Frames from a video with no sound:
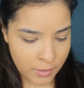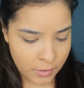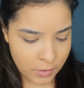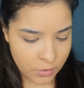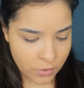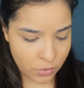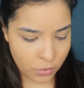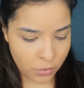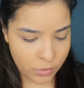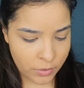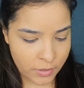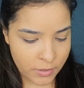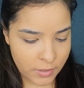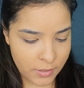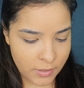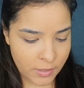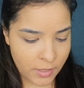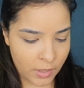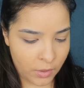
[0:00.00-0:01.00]
So this
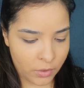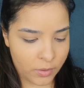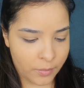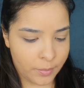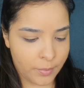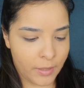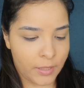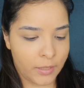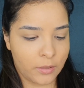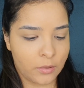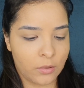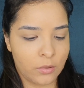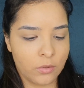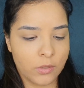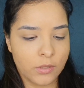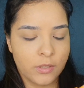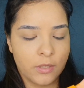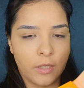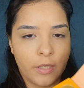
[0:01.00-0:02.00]
is how the palette
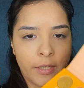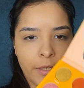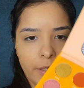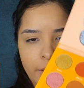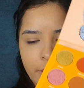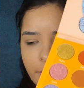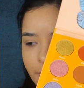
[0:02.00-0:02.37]
looks like.